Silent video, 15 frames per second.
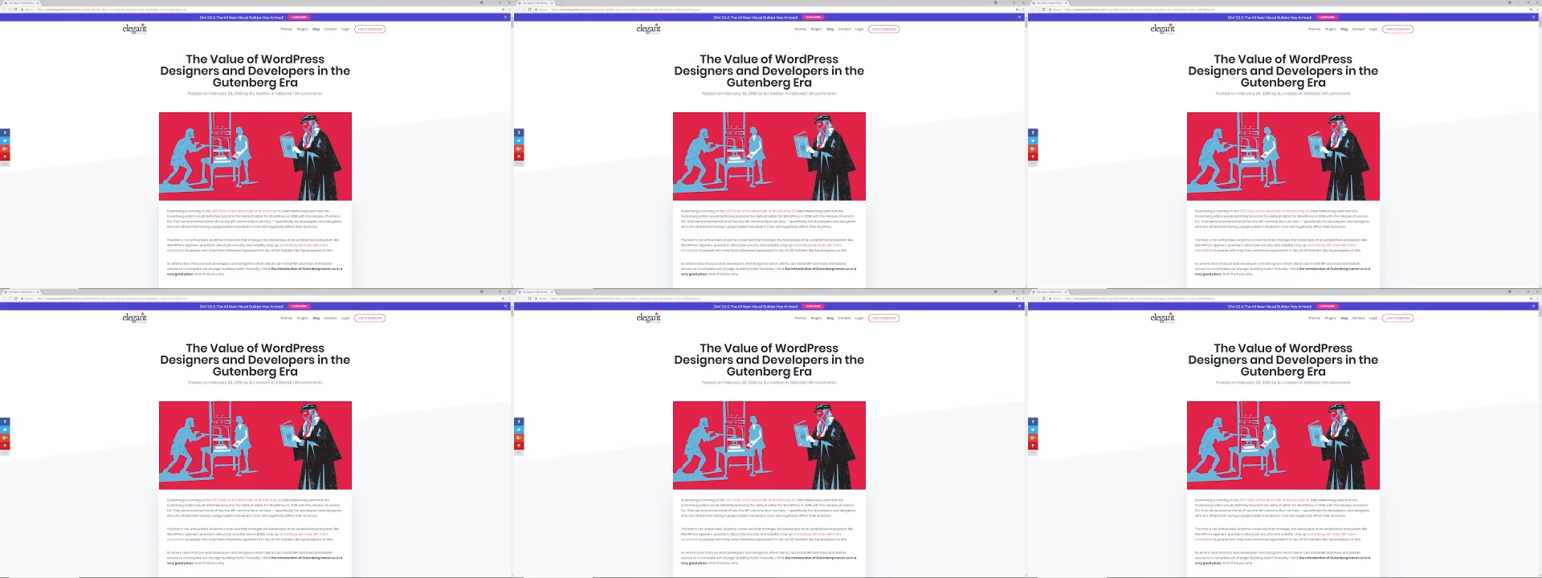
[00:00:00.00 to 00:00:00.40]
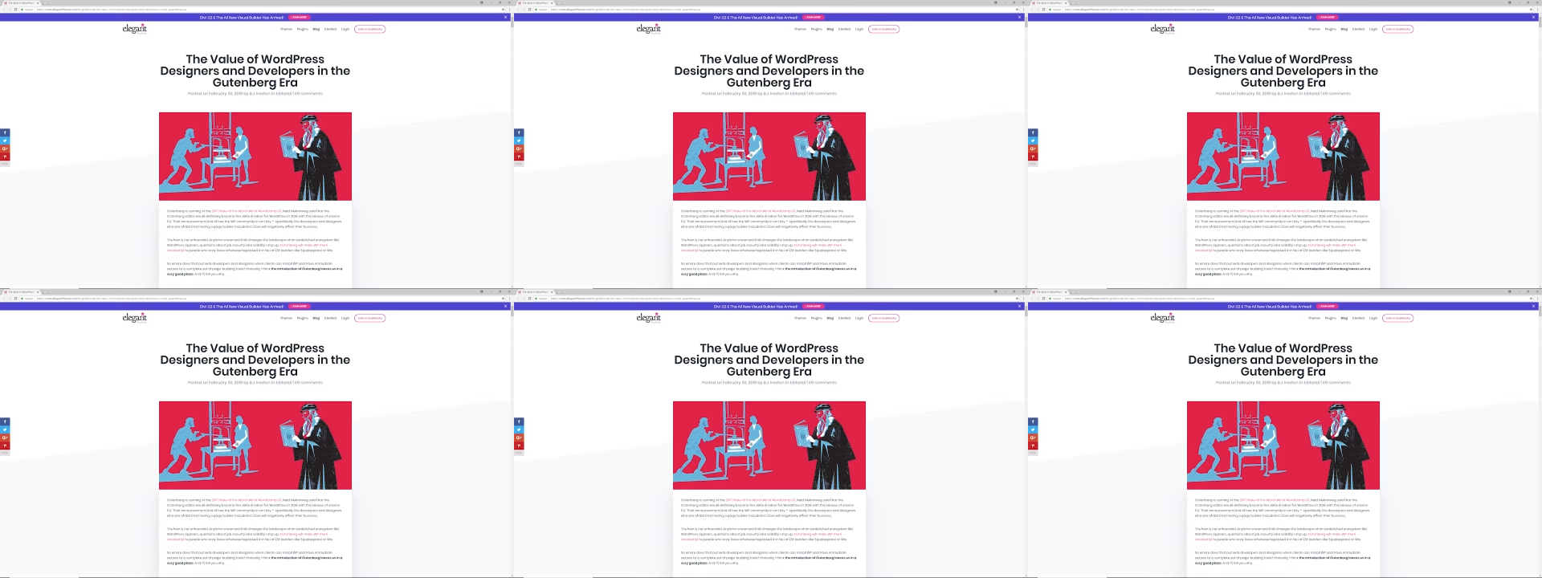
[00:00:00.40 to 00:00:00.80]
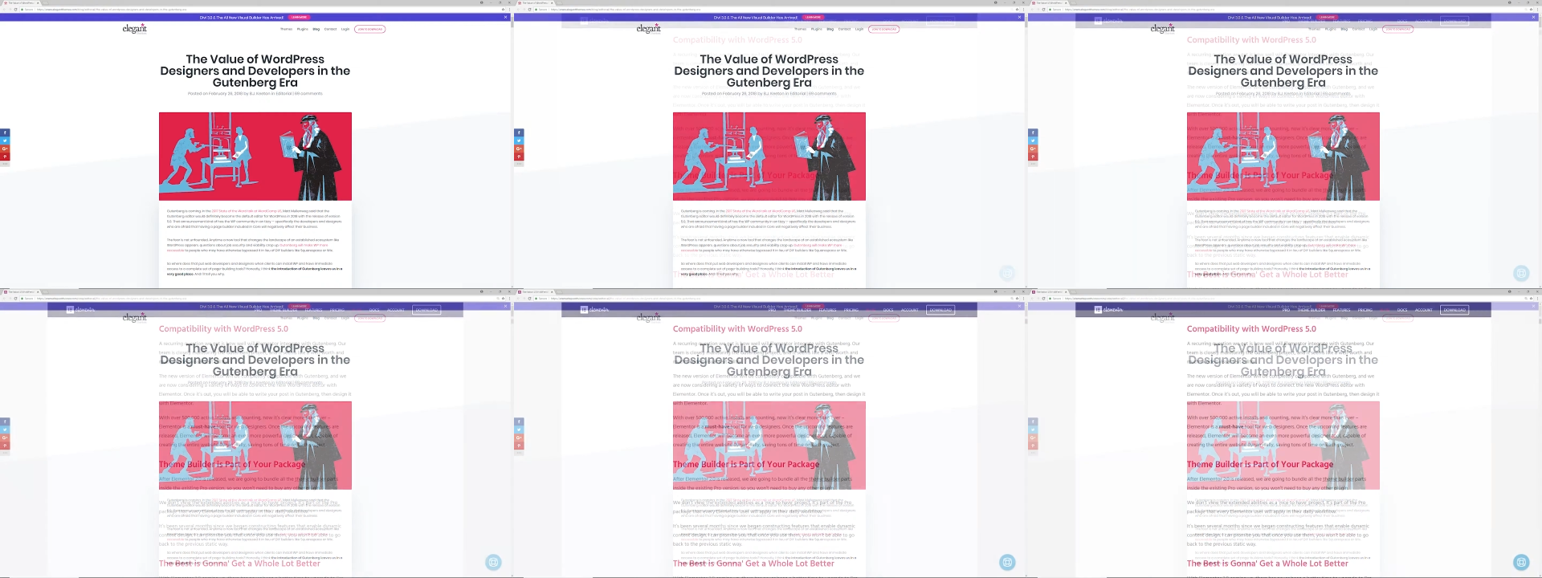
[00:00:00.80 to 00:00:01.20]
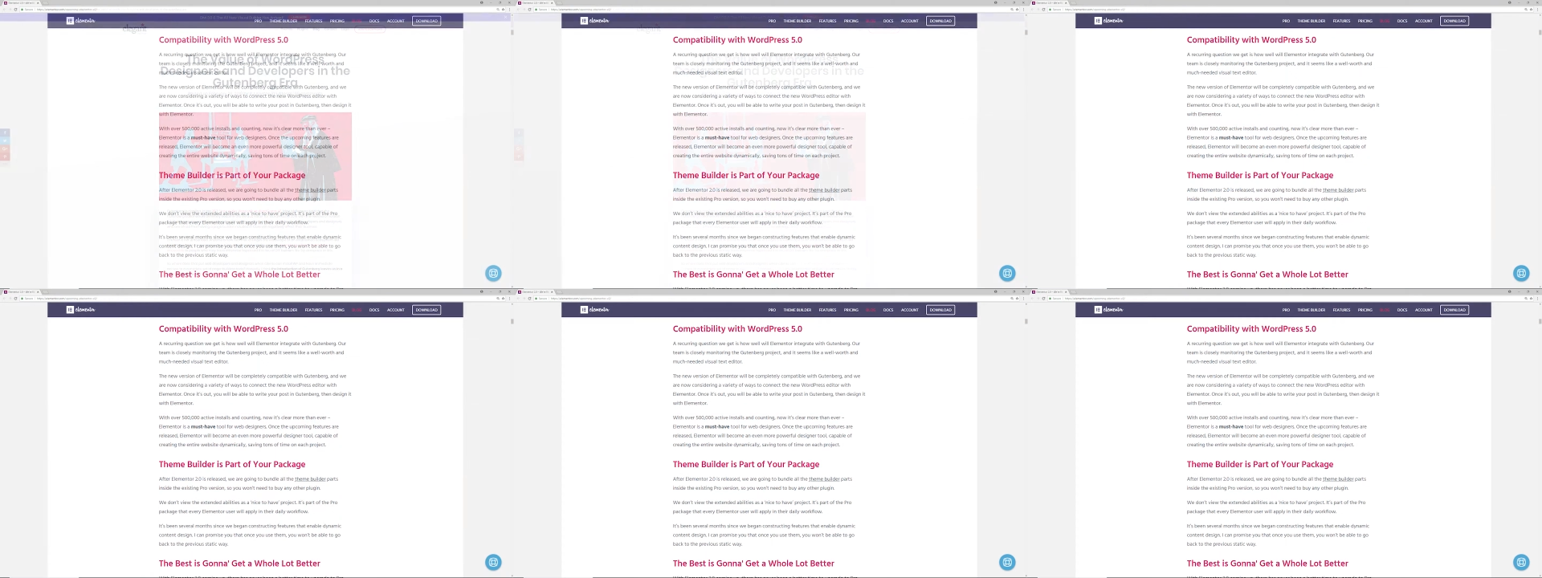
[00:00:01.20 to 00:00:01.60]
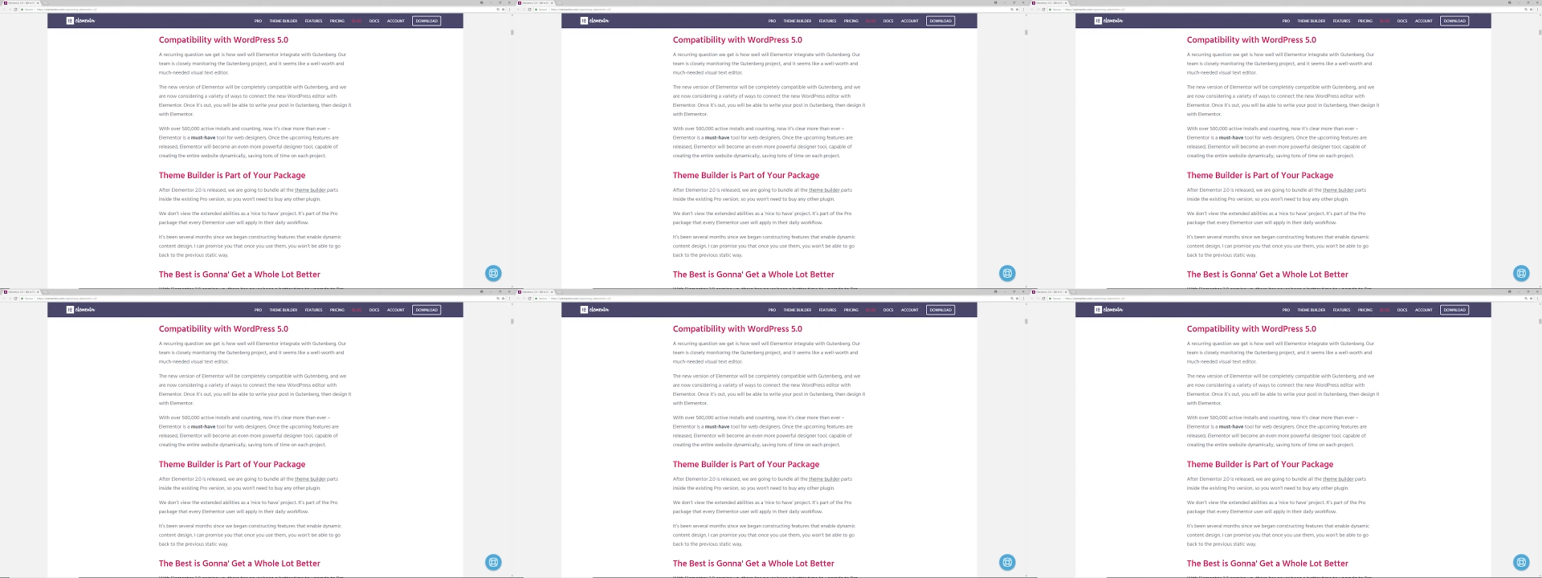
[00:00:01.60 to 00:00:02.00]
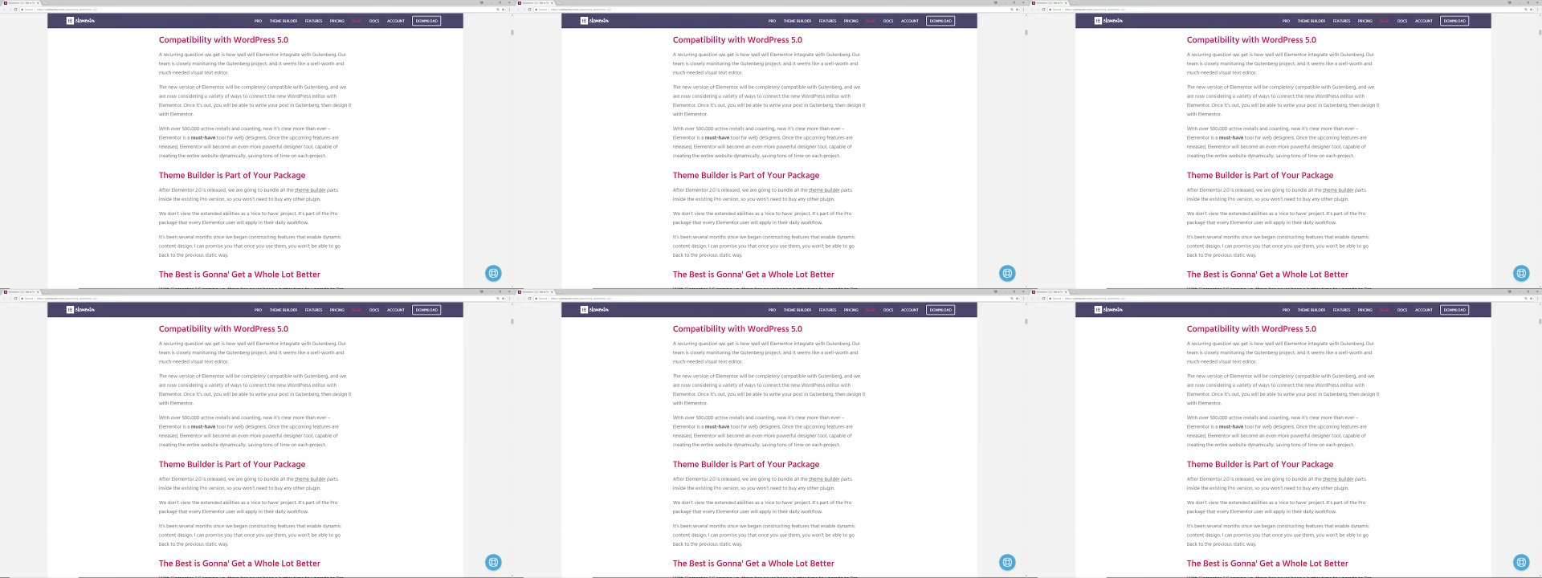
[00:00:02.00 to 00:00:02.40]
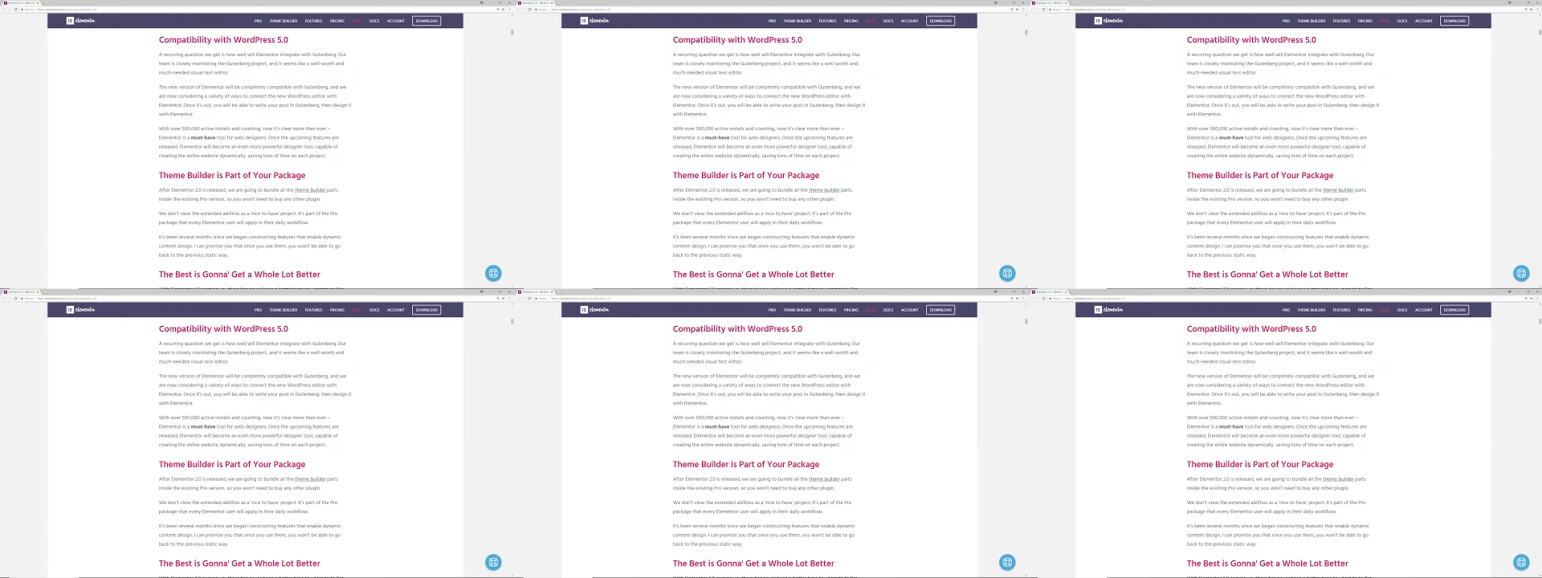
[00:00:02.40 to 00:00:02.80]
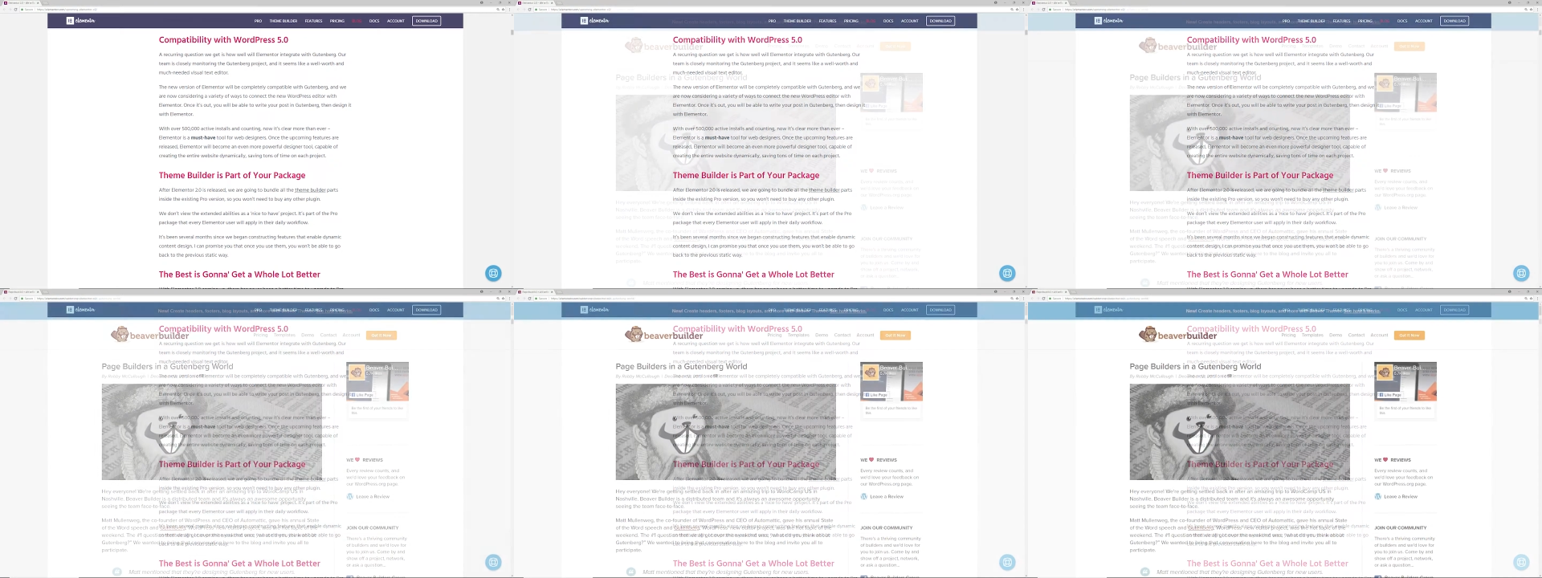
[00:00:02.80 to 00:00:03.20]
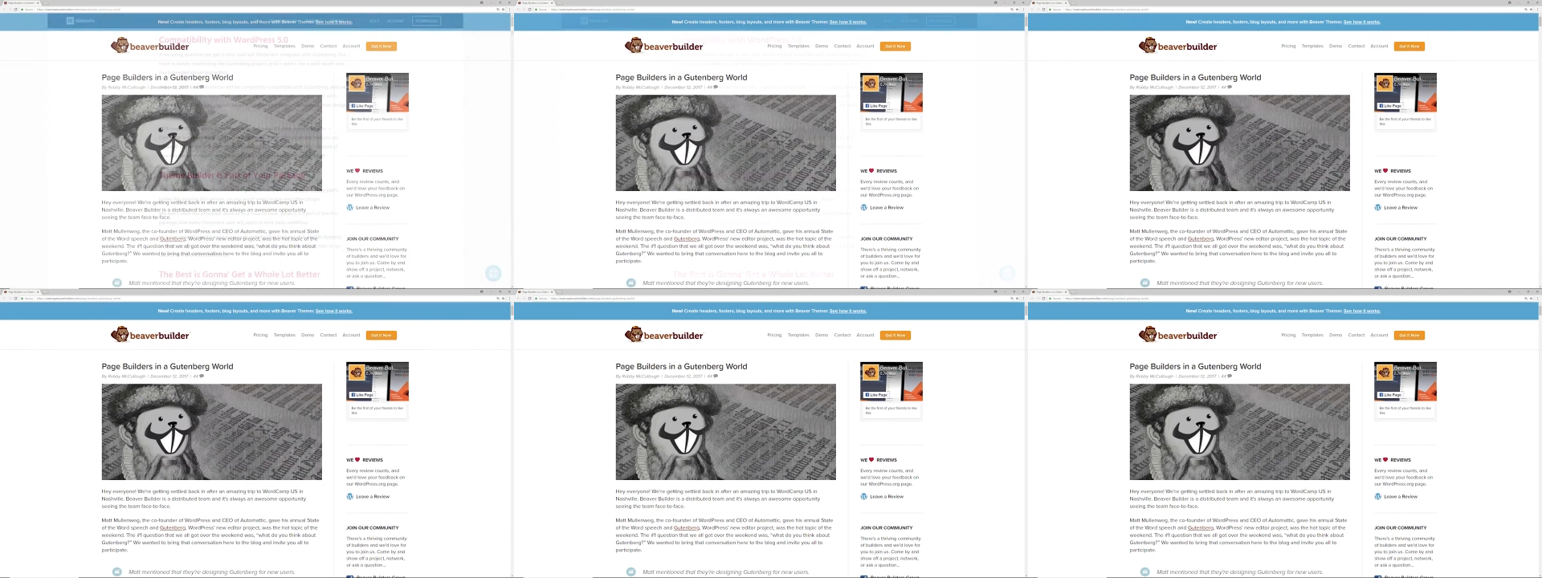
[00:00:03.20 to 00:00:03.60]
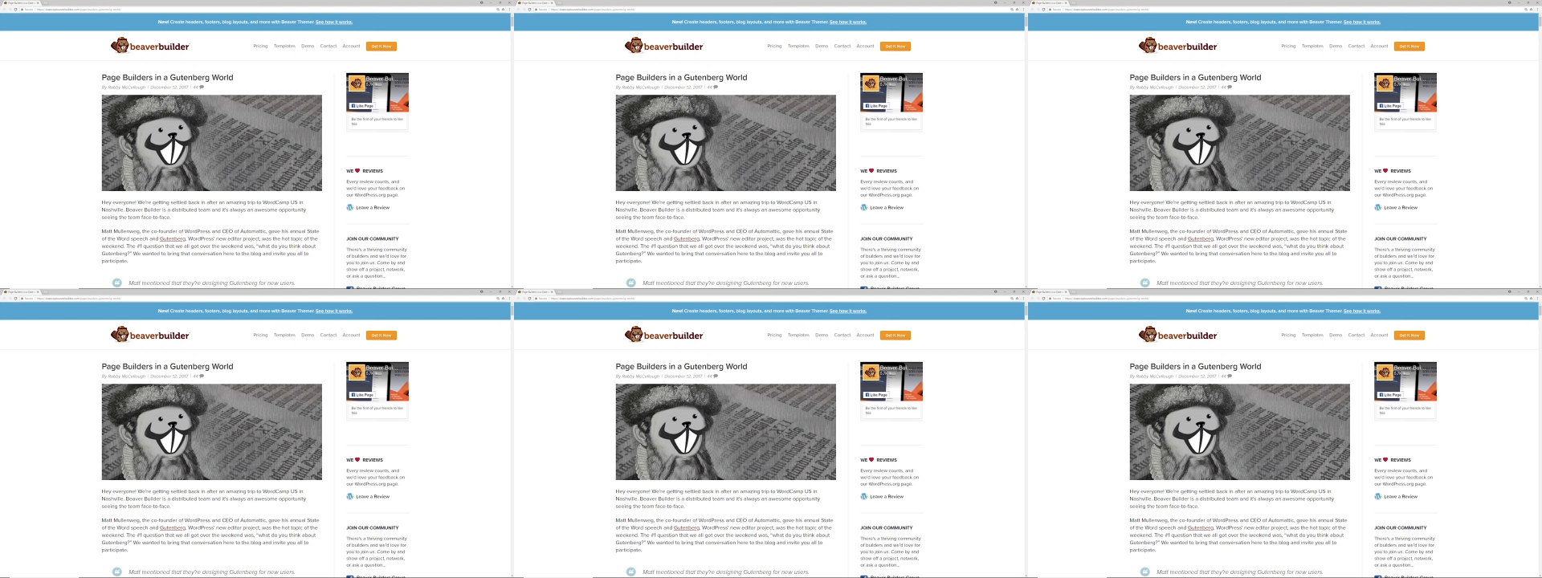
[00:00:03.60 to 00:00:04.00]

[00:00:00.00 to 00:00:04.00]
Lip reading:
(no speaker visible)